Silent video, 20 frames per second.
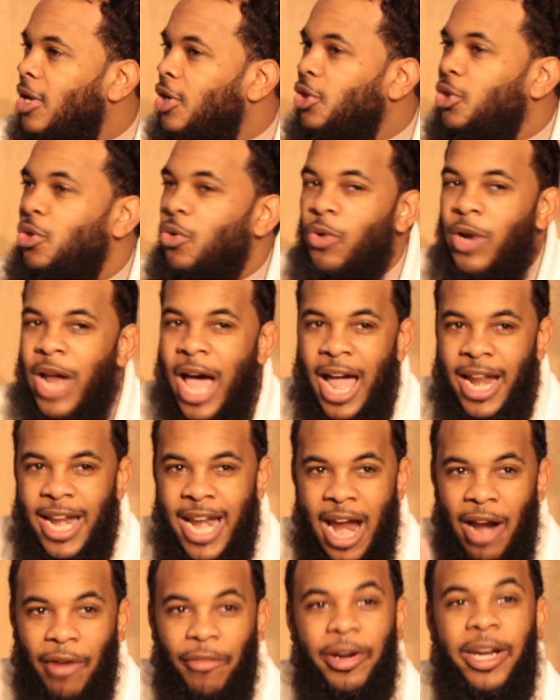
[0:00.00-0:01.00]
Do not
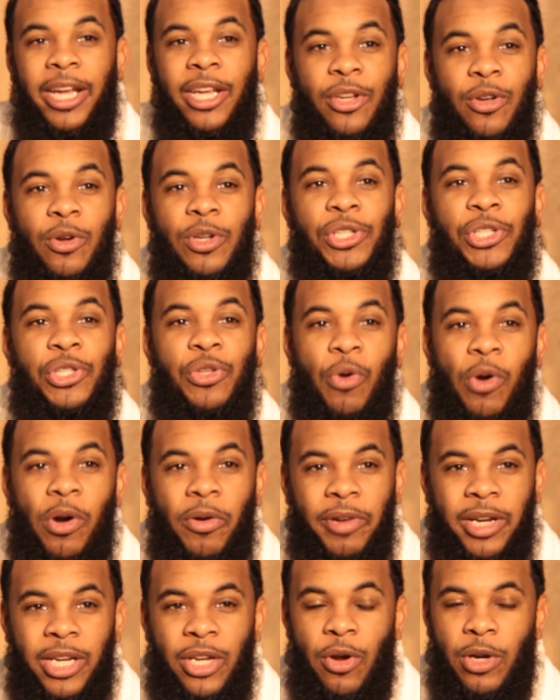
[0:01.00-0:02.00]
narrate your
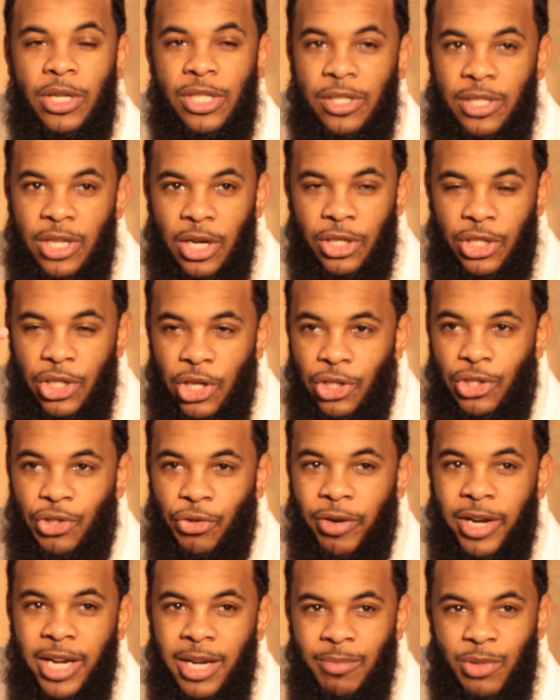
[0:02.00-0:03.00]
story, your, your
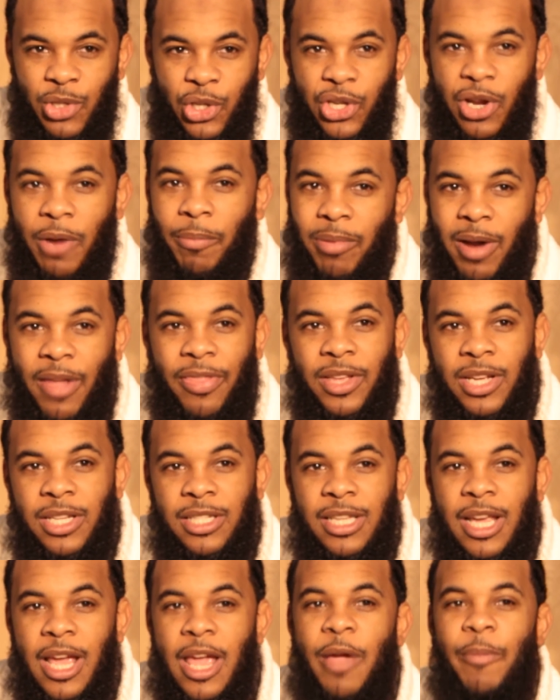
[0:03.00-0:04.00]
dream to your
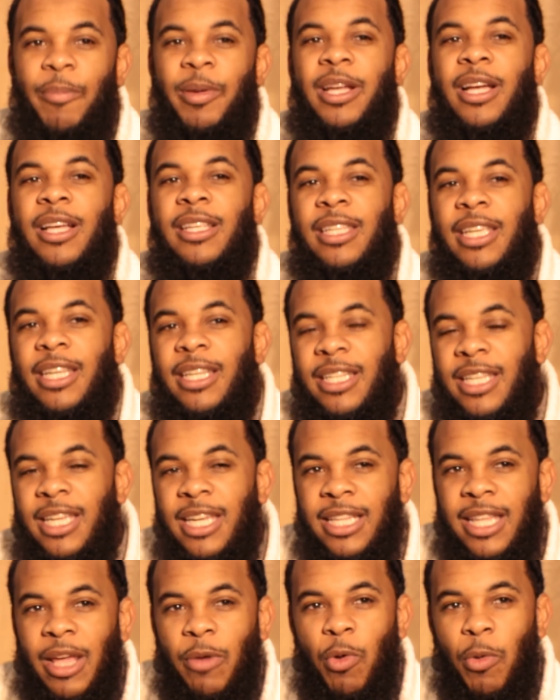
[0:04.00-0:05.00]
brothers, because
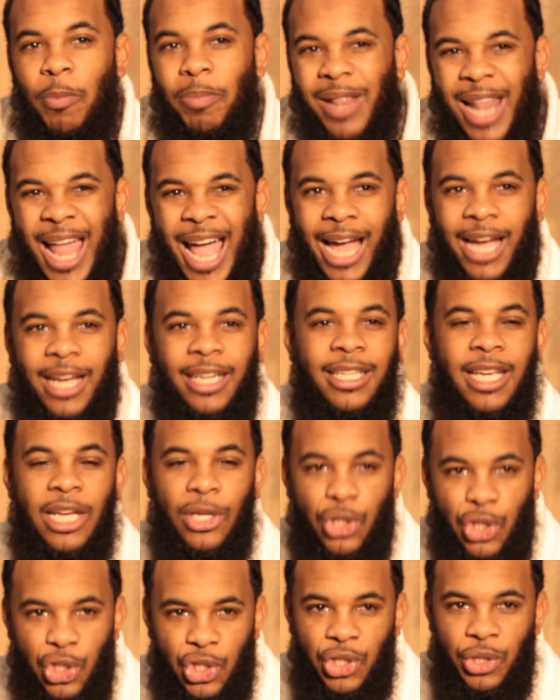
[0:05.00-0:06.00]
indeed they will plot
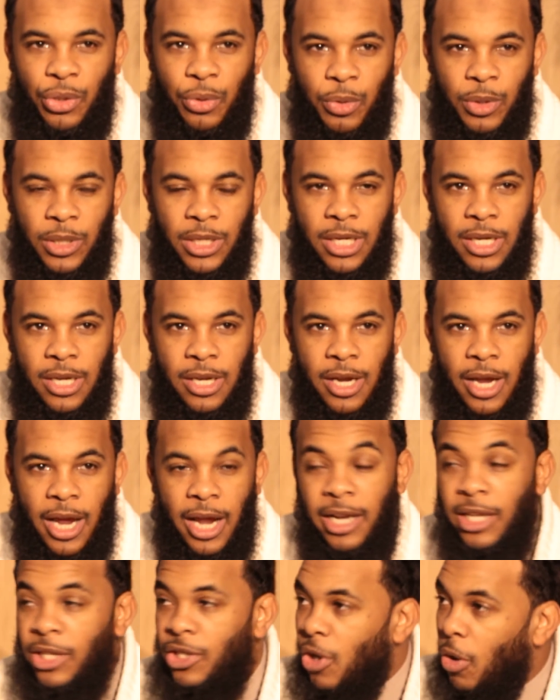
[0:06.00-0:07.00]
against you.
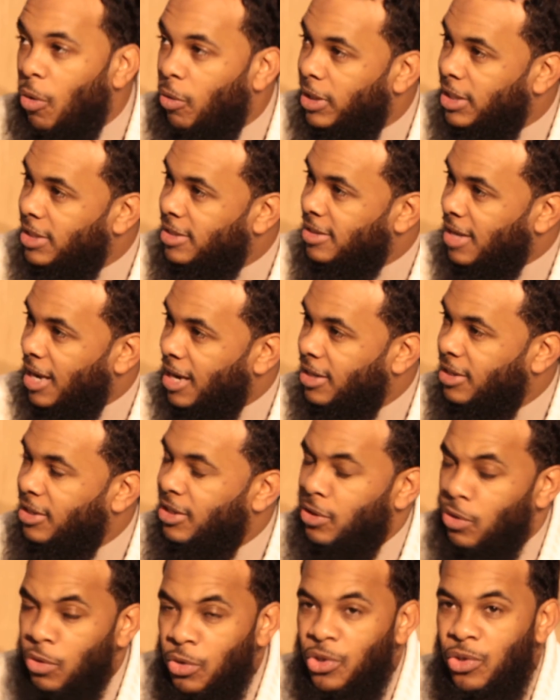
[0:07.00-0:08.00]
And he told his
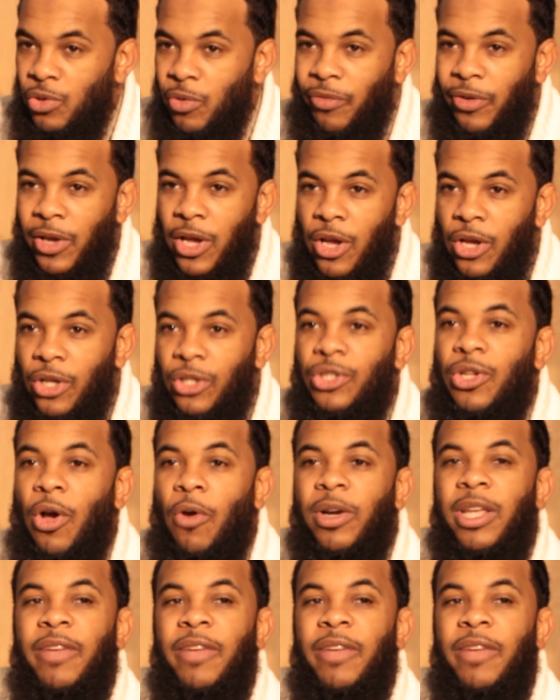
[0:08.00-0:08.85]
son, Yusuf, don't